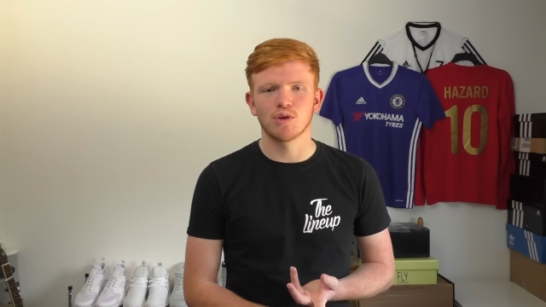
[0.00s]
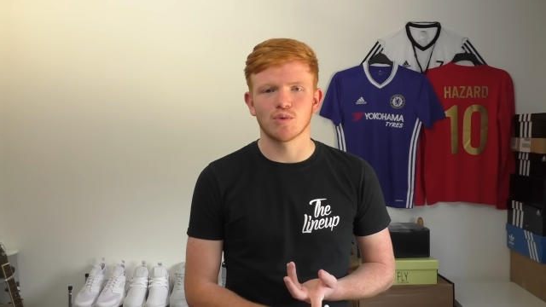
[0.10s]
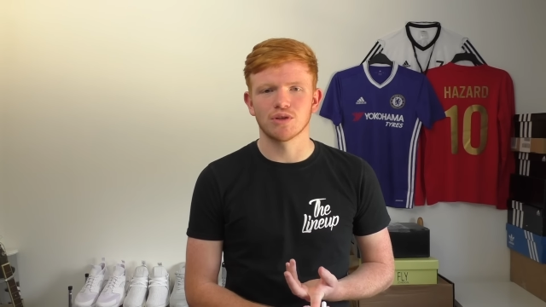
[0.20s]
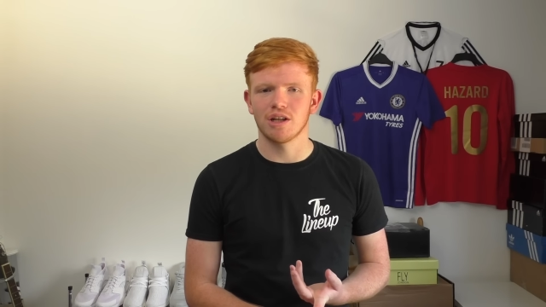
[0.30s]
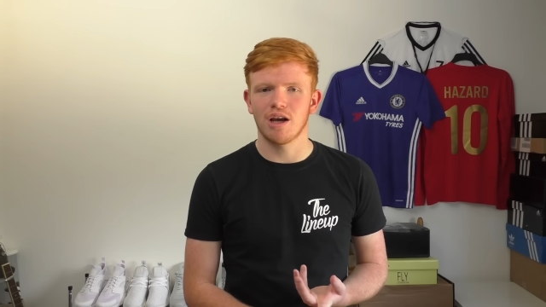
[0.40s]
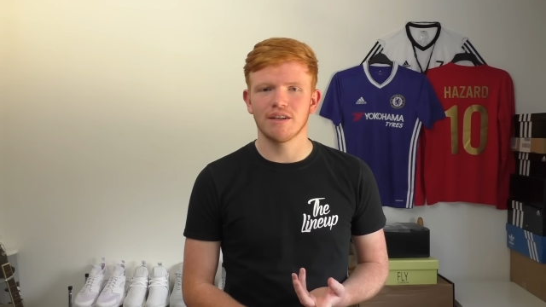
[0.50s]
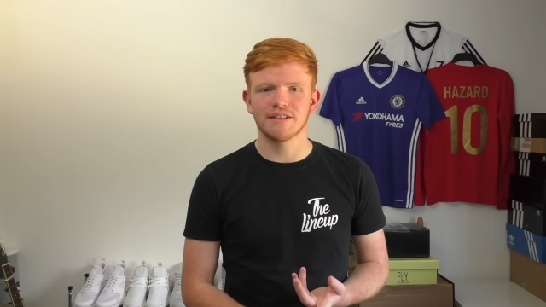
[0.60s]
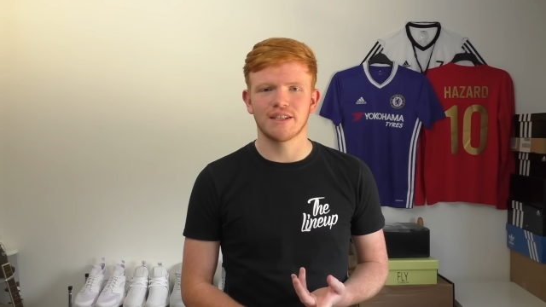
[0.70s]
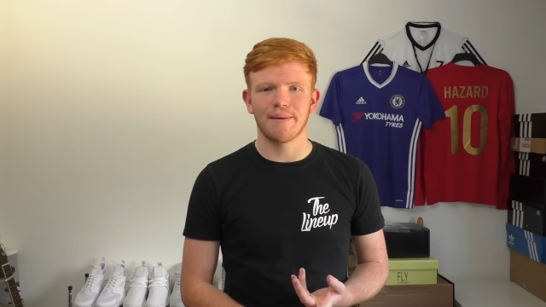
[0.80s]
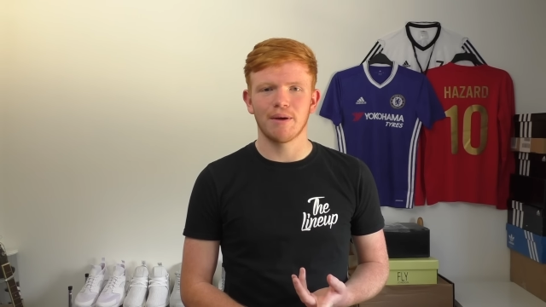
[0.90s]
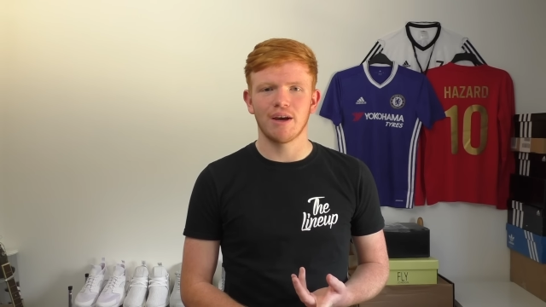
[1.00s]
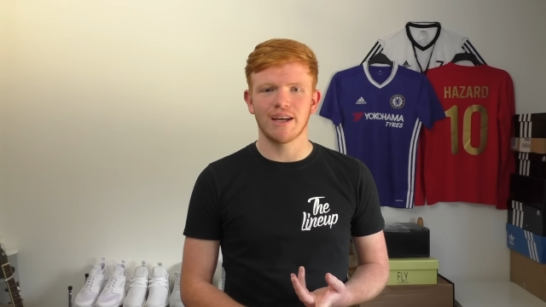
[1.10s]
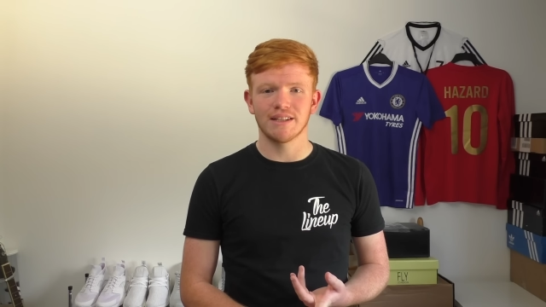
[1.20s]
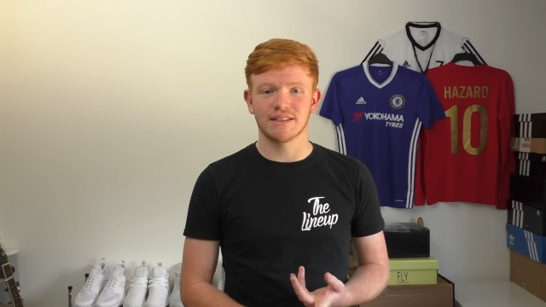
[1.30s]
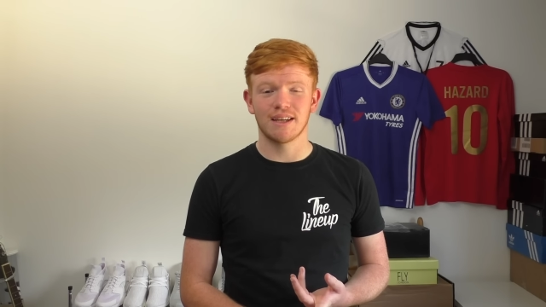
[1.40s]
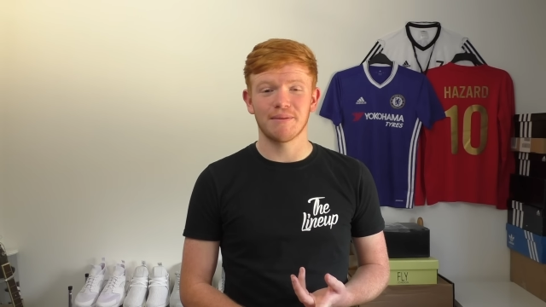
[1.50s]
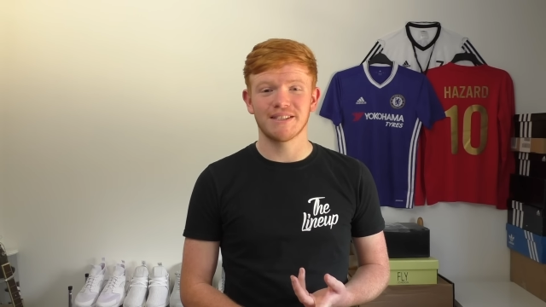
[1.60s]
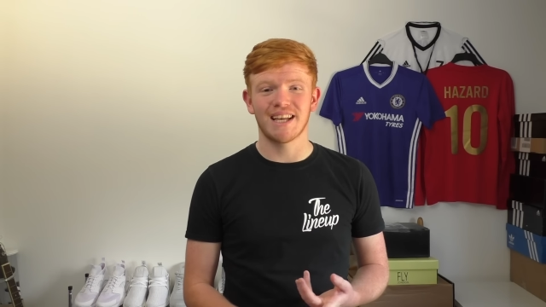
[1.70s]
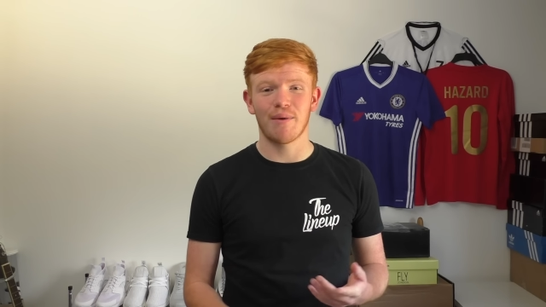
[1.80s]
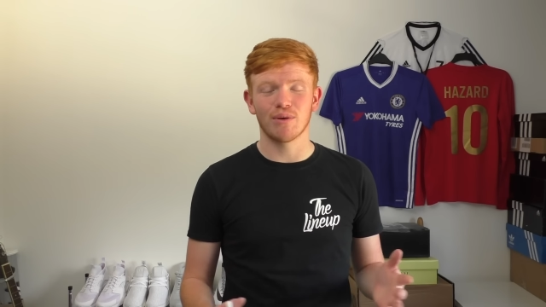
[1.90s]
which was last summer in
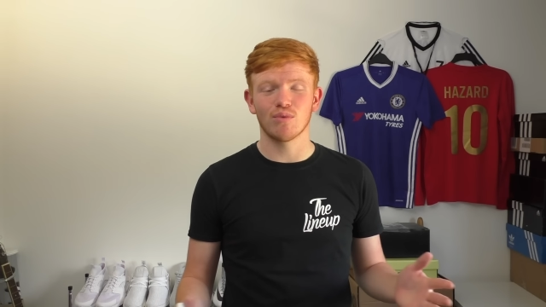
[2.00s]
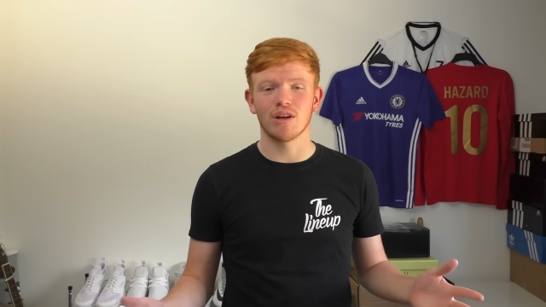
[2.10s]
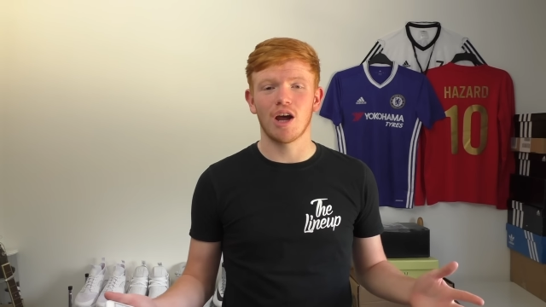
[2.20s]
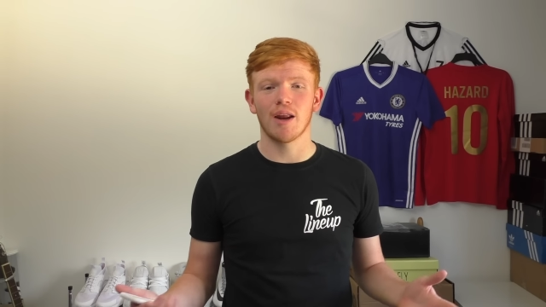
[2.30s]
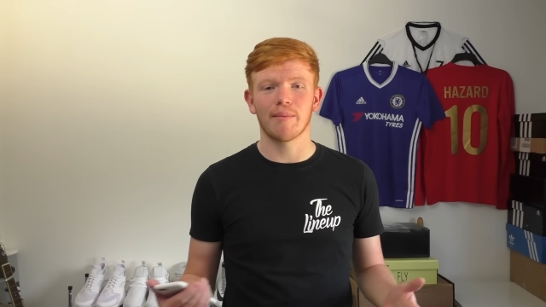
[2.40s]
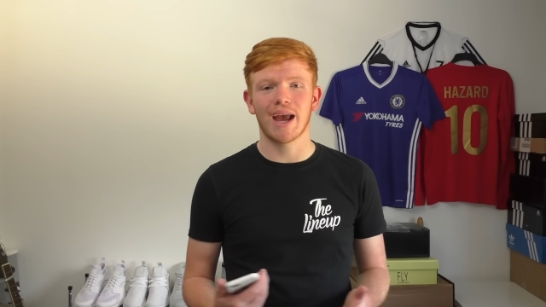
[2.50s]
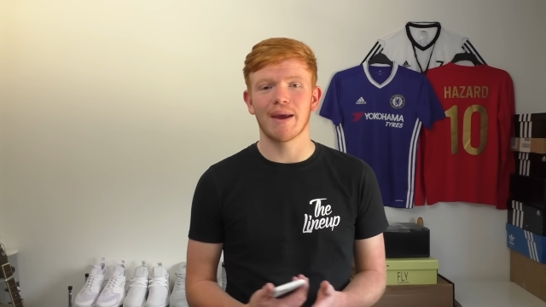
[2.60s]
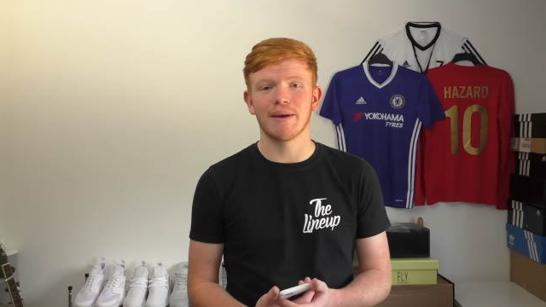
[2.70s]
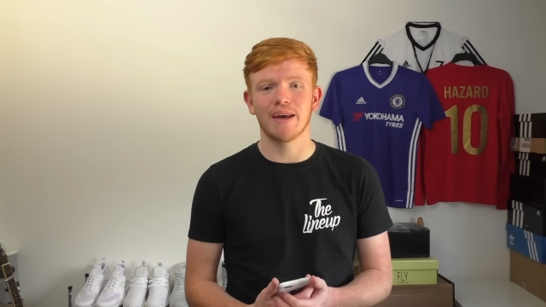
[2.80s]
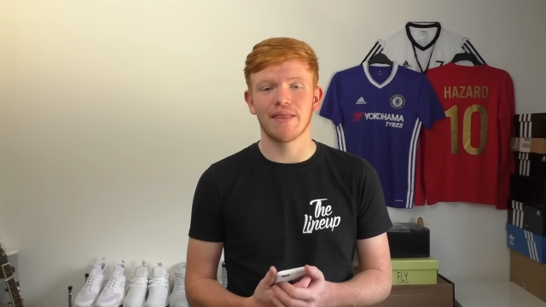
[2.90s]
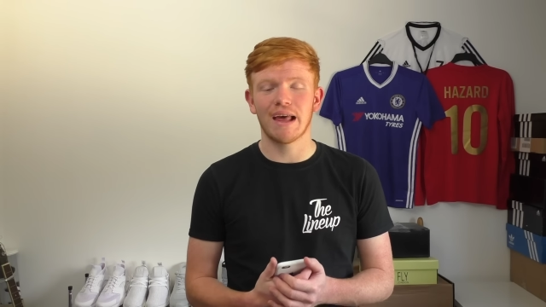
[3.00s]
Somerset when all the lineup came here,